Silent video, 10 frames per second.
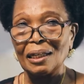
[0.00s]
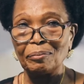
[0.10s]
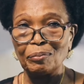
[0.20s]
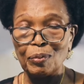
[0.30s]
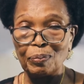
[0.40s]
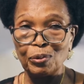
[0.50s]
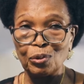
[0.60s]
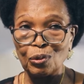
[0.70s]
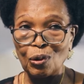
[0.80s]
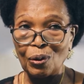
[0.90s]
then to be able
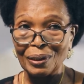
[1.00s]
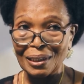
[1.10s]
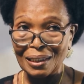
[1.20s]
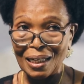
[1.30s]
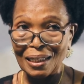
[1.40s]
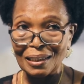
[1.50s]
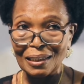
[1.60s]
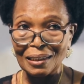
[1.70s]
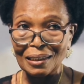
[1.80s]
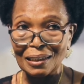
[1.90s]
to
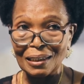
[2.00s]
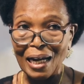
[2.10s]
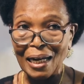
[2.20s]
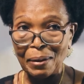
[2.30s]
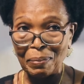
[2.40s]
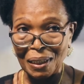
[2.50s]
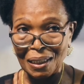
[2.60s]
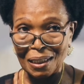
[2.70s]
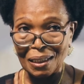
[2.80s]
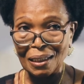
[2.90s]
understand the
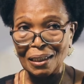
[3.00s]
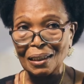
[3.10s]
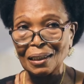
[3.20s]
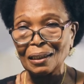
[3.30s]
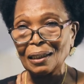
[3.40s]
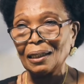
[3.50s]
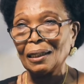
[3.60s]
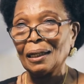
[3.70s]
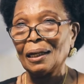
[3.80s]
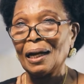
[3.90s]
dynamics.
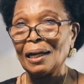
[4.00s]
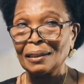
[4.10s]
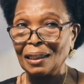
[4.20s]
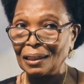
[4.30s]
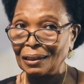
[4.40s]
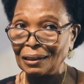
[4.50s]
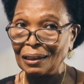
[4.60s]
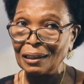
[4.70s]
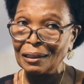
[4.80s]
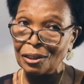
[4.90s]
And then
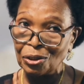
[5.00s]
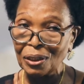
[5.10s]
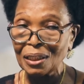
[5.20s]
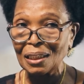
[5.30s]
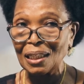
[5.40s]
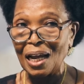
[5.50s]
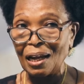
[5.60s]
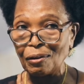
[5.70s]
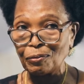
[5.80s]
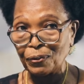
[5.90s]
the
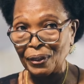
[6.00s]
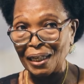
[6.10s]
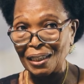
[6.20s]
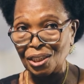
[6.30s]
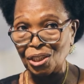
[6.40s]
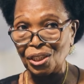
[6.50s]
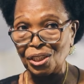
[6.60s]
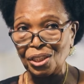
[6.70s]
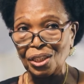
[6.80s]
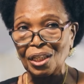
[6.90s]
resulting foreign
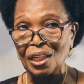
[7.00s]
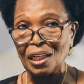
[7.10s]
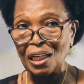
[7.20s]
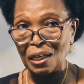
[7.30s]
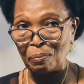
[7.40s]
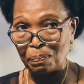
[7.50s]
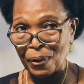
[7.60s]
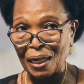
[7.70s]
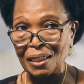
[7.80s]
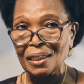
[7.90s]
exchange
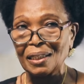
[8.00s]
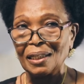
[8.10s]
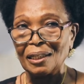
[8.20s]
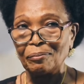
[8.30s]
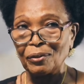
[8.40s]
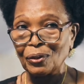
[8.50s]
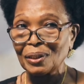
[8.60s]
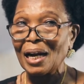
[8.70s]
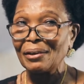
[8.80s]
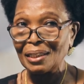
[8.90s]
impact.
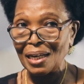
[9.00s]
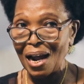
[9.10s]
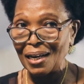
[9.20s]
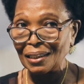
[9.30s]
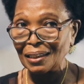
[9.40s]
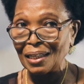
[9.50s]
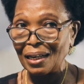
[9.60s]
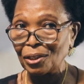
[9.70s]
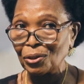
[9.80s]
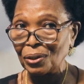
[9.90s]
Because I retired as a
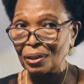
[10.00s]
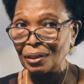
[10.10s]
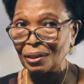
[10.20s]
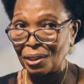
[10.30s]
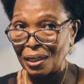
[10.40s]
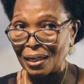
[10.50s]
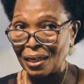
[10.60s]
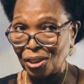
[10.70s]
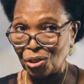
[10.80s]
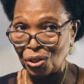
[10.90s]
director of trade and
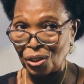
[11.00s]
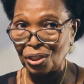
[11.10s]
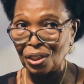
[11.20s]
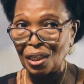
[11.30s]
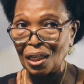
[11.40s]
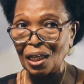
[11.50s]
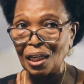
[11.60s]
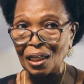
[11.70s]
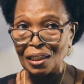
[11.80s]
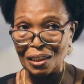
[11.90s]
exchange
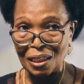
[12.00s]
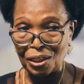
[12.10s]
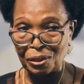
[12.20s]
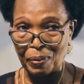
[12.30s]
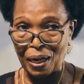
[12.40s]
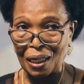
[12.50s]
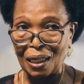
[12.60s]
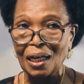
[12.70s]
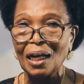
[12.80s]
in Central Bank.